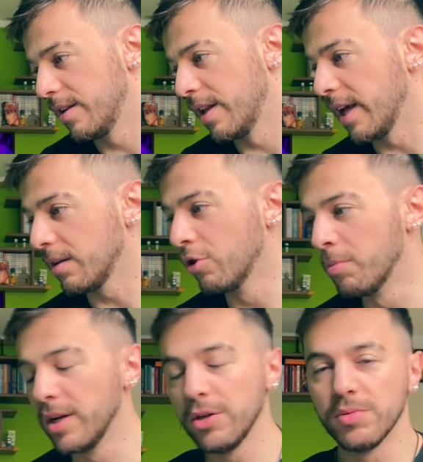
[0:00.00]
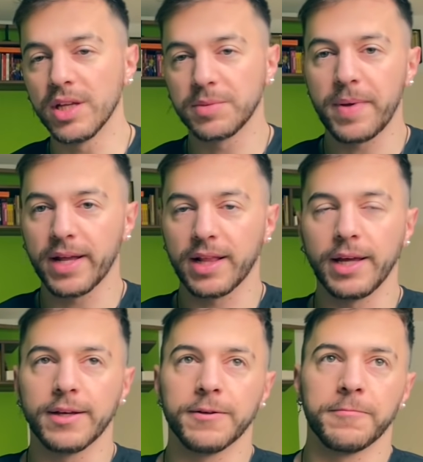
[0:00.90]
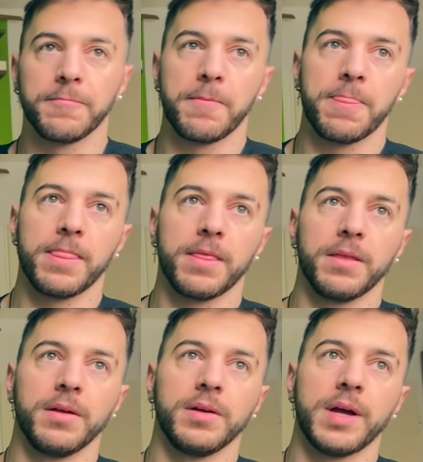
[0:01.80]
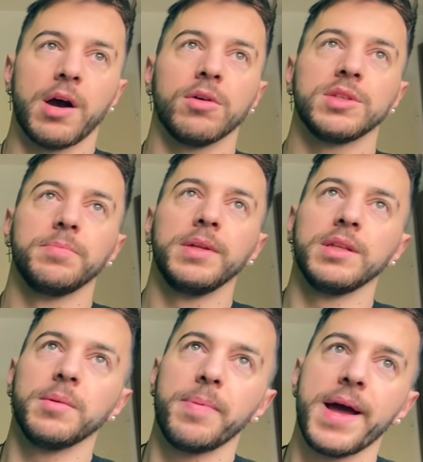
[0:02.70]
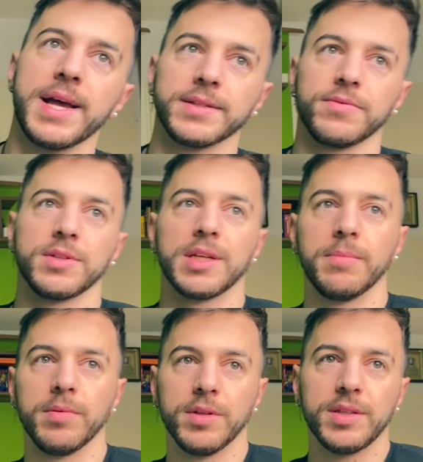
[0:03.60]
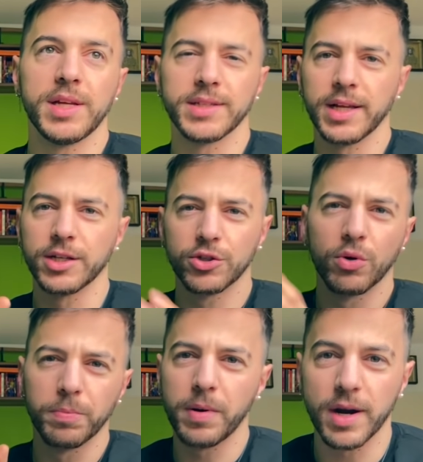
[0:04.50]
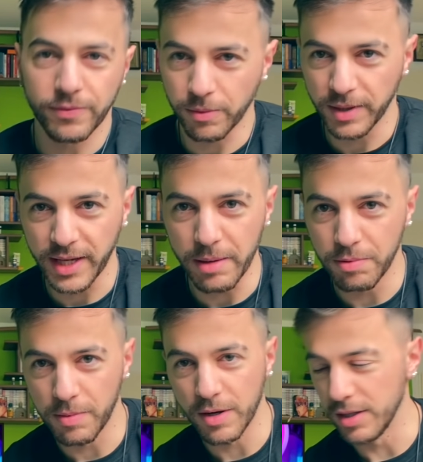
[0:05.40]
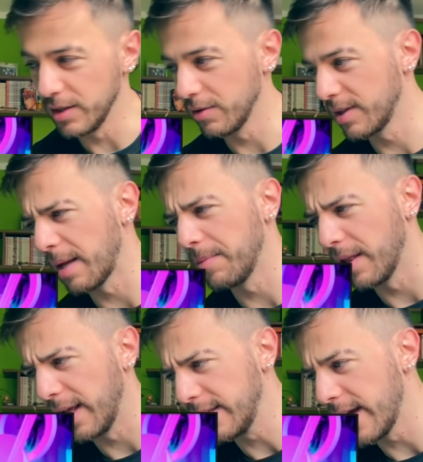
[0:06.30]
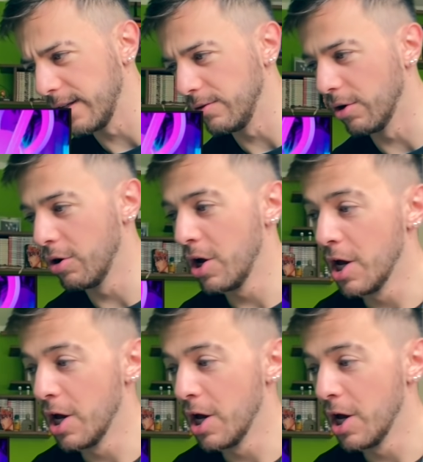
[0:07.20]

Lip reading: Like, normally you would expect, like, how it's been in the past, for example, that there's, like, a short part from the K-pop artist or something like that, you know?